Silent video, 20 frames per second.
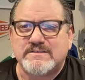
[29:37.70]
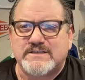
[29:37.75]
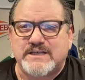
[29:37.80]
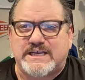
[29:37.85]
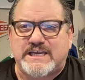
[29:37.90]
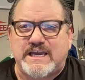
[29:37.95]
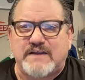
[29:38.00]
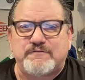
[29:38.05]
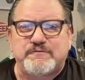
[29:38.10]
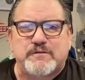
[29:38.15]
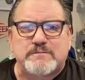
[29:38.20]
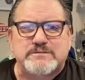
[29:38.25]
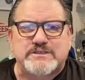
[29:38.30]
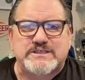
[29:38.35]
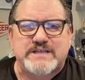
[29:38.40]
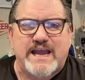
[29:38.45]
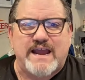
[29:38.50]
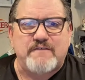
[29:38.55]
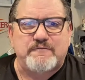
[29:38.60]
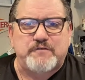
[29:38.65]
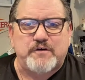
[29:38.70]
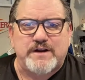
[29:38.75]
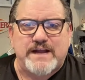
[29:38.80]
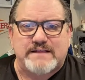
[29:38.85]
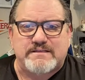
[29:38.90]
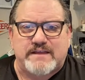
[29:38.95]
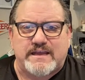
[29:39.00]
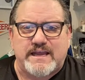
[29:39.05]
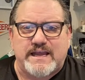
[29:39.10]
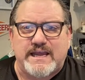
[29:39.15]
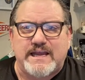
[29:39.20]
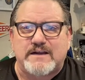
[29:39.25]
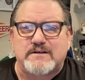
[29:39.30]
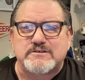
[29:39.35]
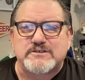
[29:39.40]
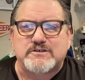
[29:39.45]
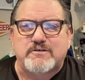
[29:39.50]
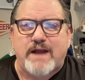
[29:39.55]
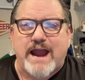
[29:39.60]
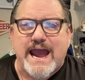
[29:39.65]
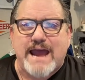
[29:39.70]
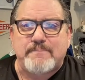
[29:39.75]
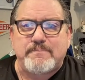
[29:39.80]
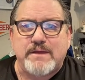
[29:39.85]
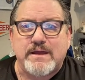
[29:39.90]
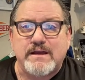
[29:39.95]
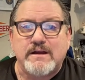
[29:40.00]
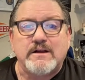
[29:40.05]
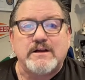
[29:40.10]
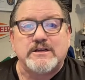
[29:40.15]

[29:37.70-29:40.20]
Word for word: The kid from Stanford that the Eagles grabbed.